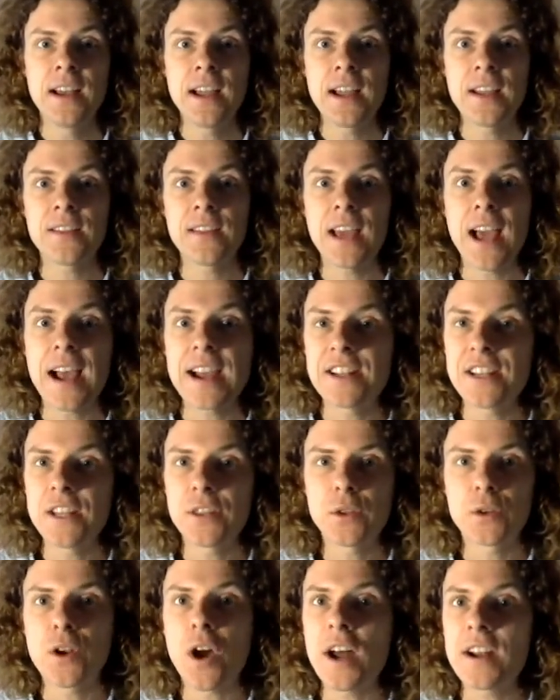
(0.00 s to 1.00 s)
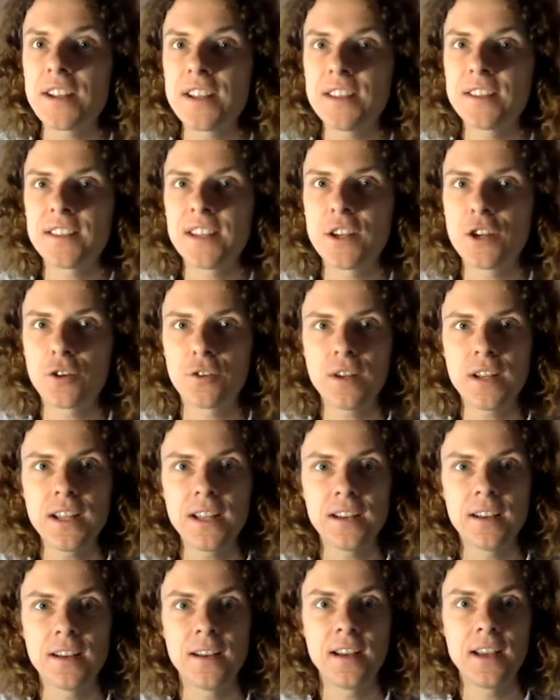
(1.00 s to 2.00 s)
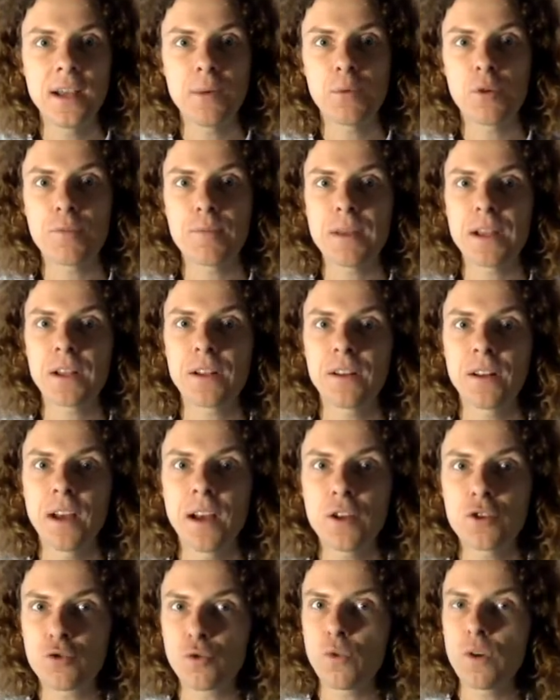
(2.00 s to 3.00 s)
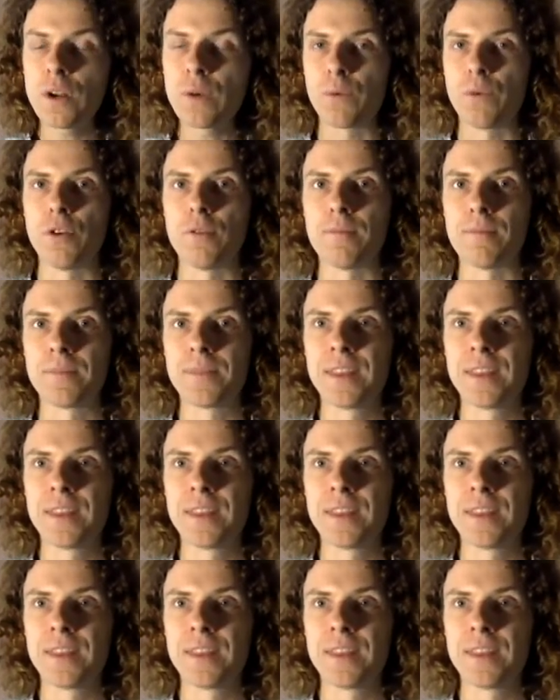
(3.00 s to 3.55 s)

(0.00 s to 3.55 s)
In the 18th or 19th century, it would have been a drawing room.